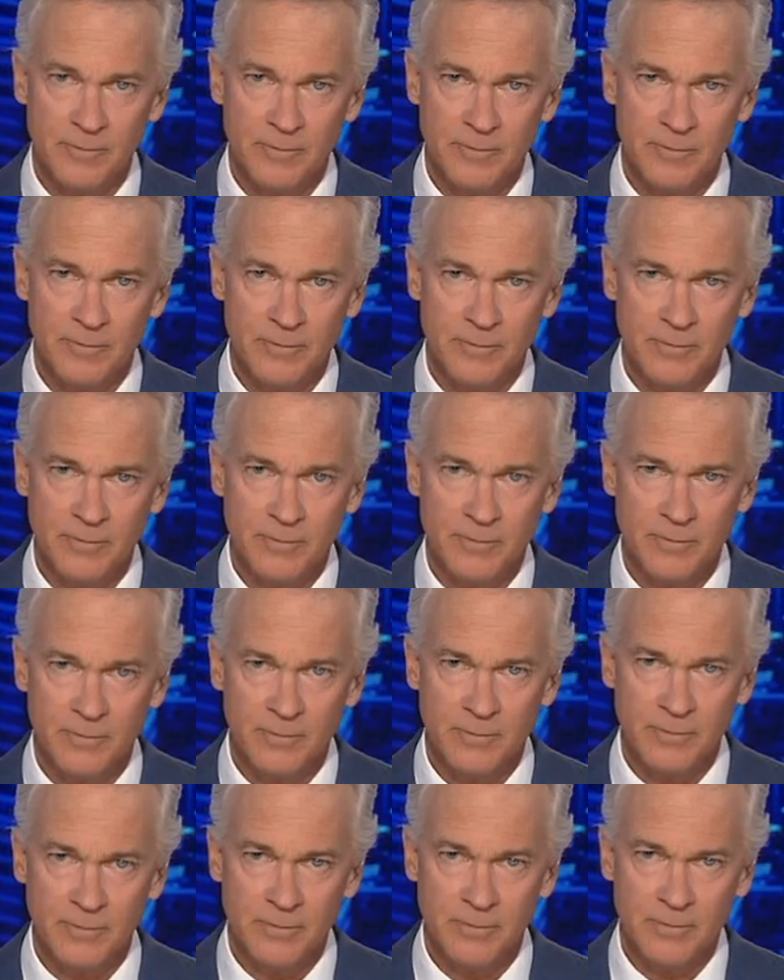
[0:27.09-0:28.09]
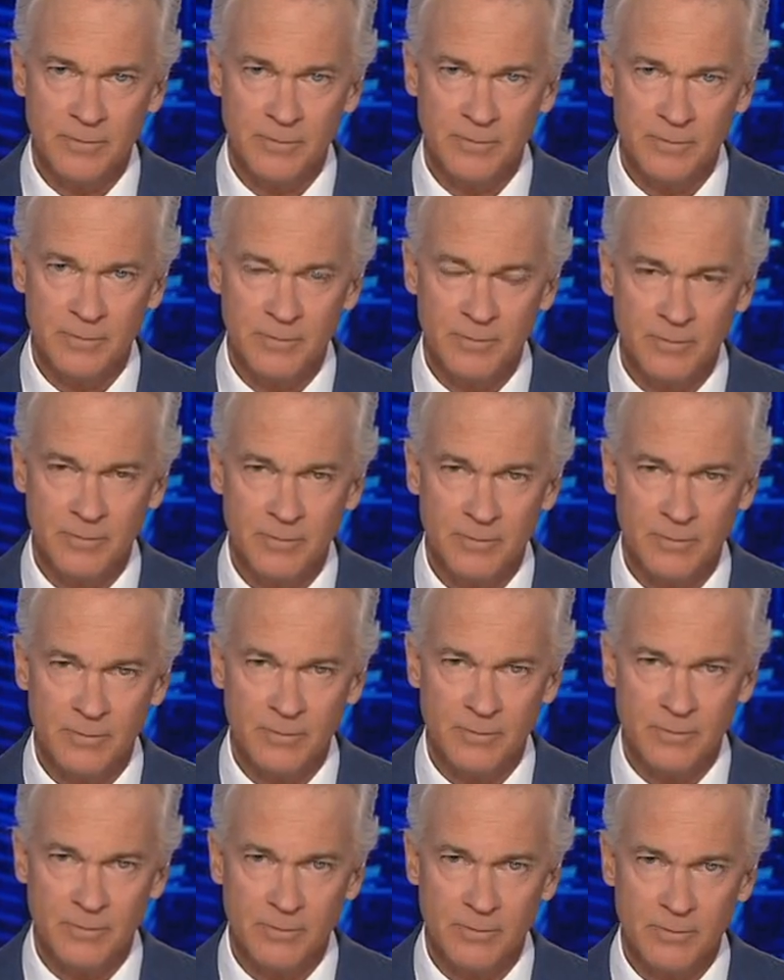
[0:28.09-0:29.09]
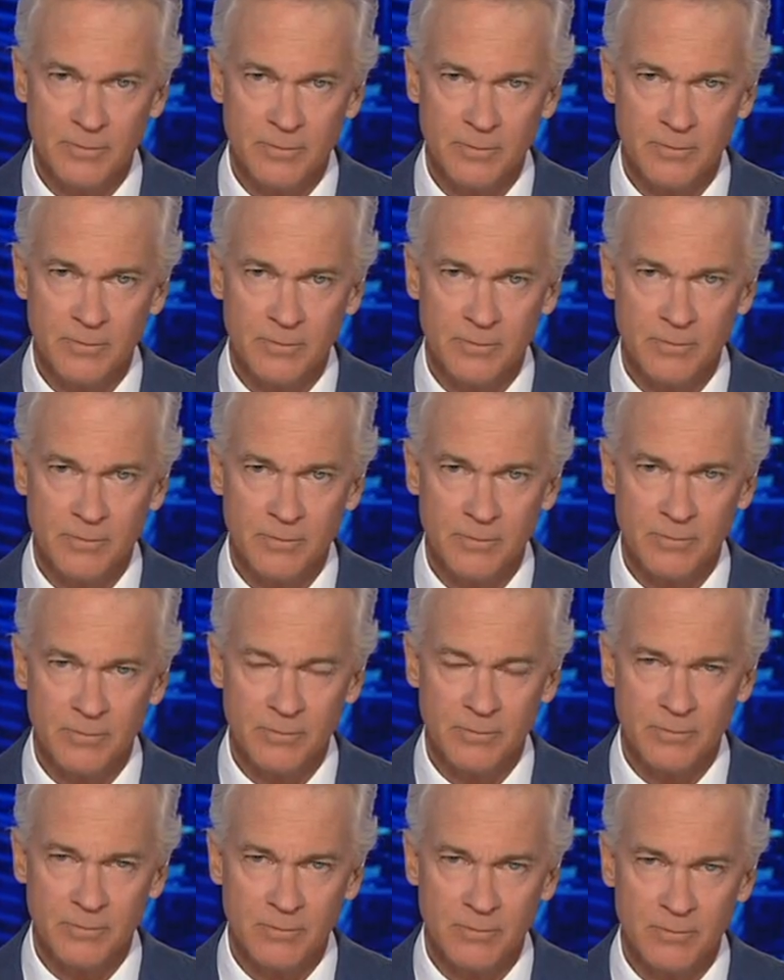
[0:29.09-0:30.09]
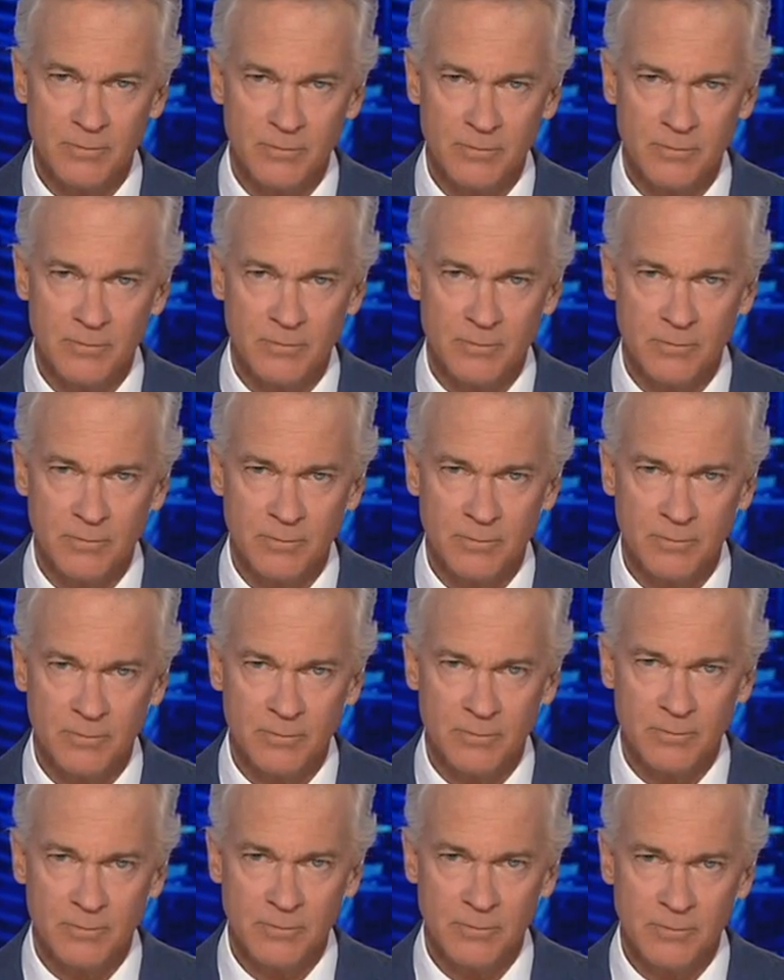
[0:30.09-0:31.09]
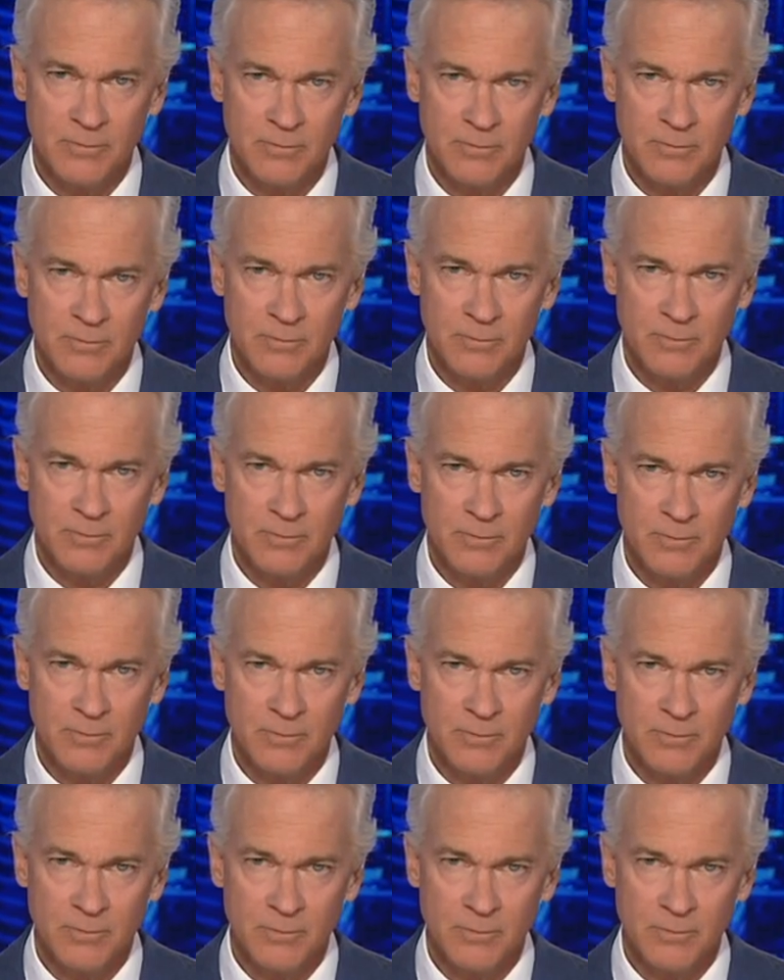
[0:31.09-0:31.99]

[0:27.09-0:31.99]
This person isn't speaking.